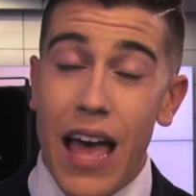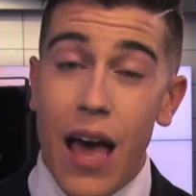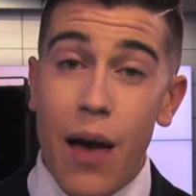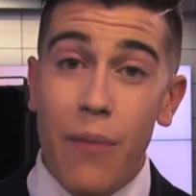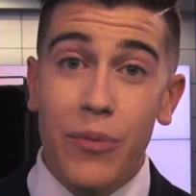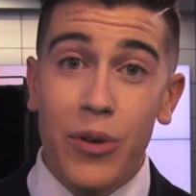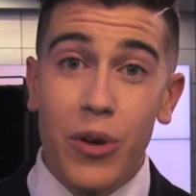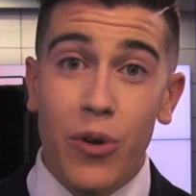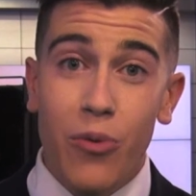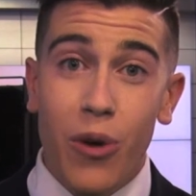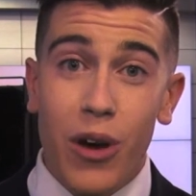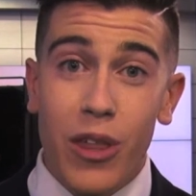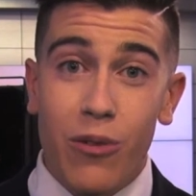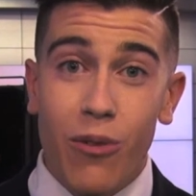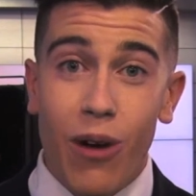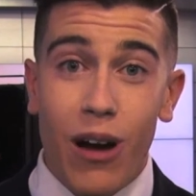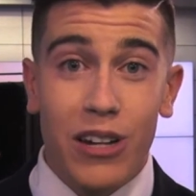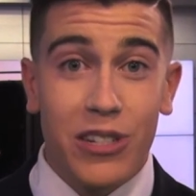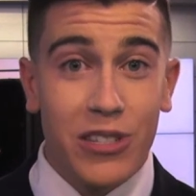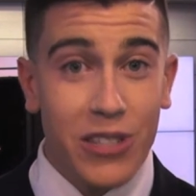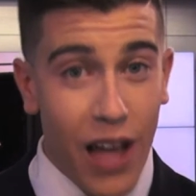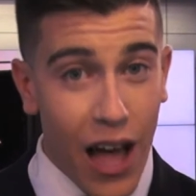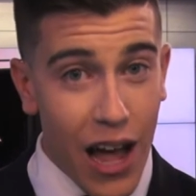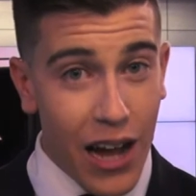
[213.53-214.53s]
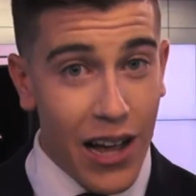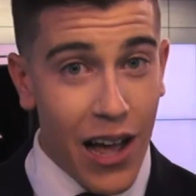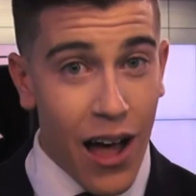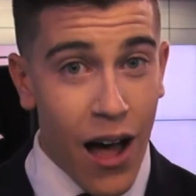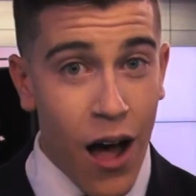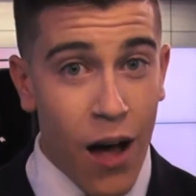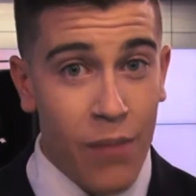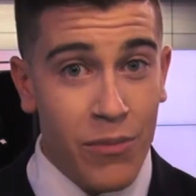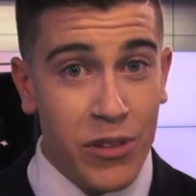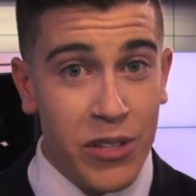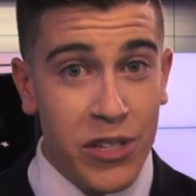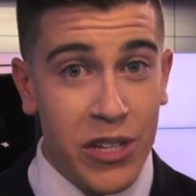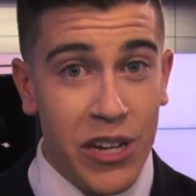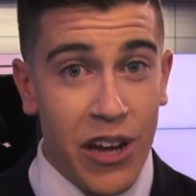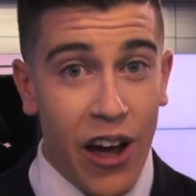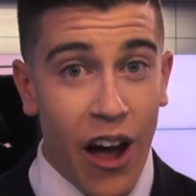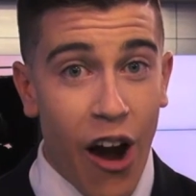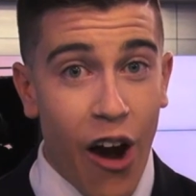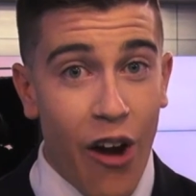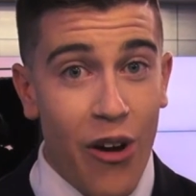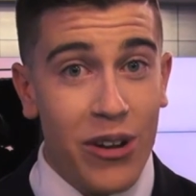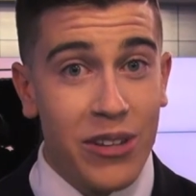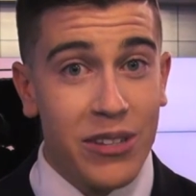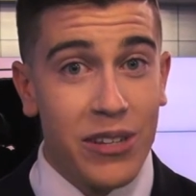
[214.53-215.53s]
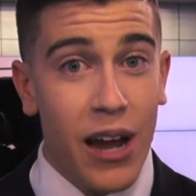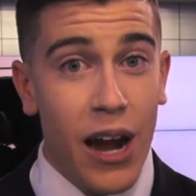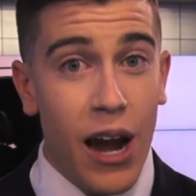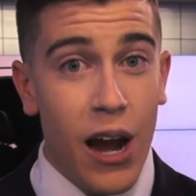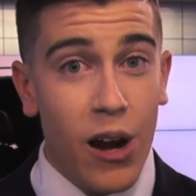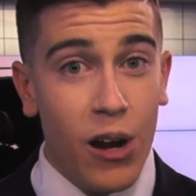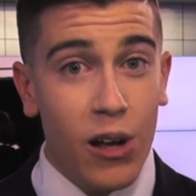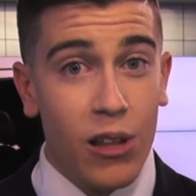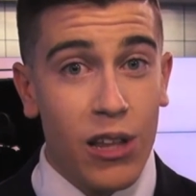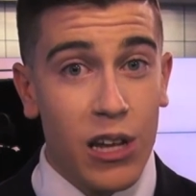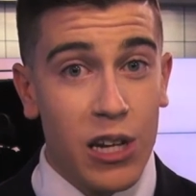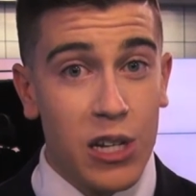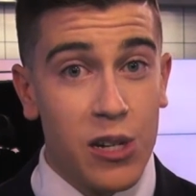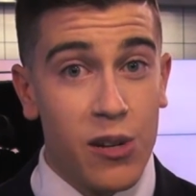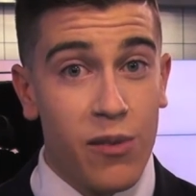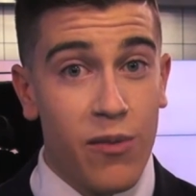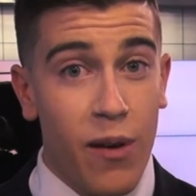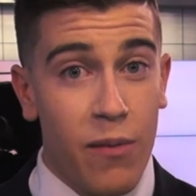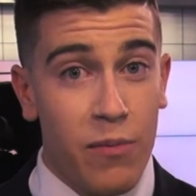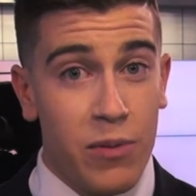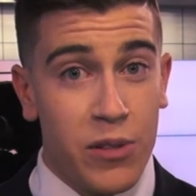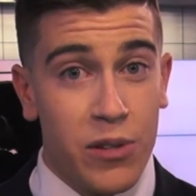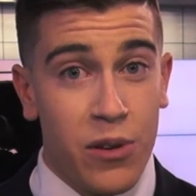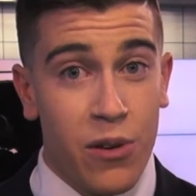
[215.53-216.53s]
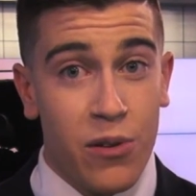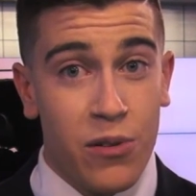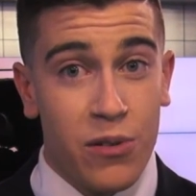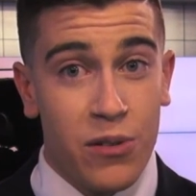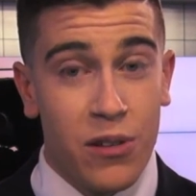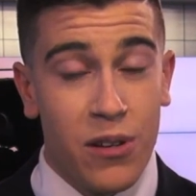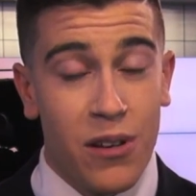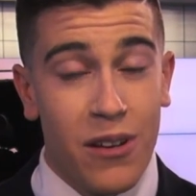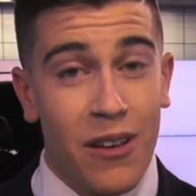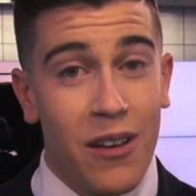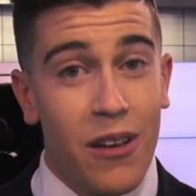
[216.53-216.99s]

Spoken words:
meweatherwatch.com, to see our entire collection of episodes.